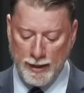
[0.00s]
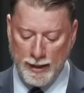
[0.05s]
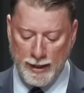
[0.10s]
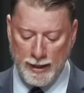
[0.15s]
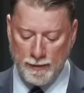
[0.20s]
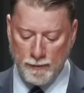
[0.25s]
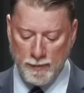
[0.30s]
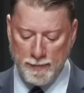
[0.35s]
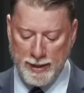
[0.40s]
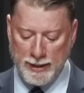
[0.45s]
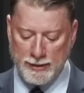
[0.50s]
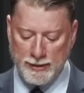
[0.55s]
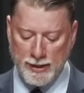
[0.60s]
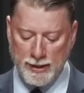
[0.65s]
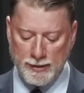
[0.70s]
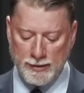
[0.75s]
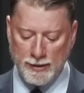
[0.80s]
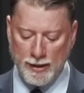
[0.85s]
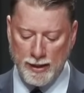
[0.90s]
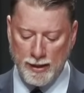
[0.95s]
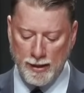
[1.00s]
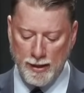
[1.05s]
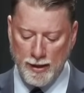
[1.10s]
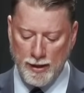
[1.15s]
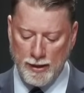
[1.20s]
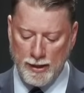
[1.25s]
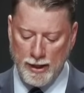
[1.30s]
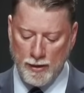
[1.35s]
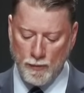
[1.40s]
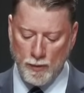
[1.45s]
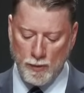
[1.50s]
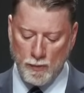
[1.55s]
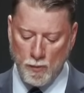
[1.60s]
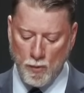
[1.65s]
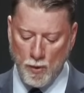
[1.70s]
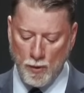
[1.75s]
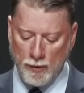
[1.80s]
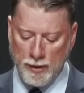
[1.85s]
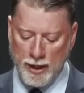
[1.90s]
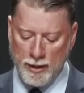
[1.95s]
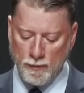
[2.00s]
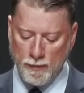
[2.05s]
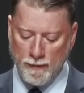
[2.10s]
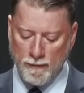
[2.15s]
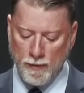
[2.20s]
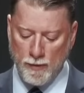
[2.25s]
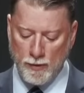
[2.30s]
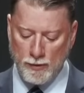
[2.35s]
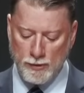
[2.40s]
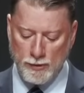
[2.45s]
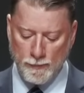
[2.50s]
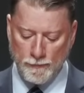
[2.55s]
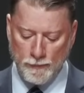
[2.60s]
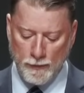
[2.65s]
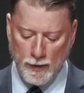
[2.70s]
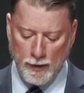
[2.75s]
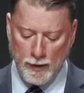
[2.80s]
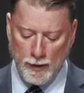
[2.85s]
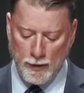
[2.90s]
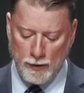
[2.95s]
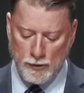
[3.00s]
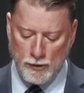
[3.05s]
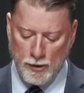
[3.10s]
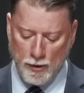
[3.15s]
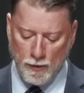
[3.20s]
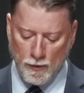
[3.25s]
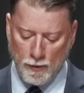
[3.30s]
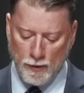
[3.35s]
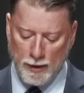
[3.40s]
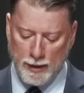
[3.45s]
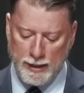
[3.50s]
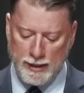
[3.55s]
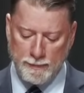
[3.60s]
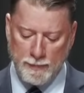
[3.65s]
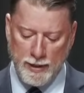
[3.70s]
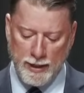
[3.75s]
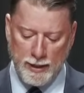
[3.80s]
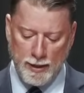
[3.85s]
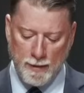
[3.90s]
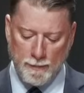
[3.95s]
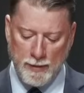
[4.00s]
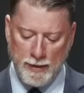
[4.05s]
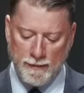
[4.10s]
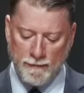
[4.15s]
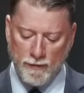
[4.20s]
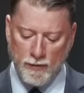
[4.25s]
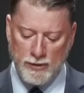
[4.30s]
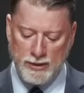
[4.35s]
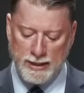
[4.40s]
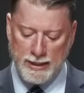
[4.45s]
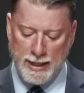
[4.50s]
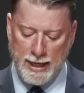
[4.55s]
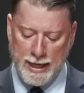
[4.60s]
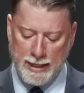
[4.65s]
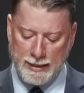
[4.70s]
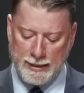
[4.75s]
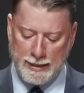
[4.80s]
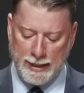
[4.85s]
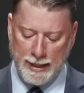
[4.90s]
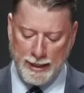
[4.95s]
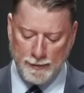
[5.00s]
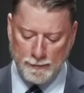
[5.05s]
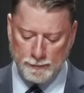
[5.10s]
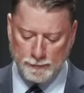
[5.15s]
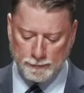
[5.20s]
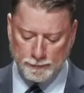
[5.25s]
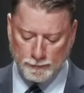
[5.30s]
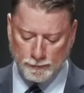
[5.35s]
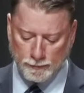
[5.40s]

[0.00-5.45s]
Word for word: And it would make sense that it would work in reverse. So let's pick it up in verse 19.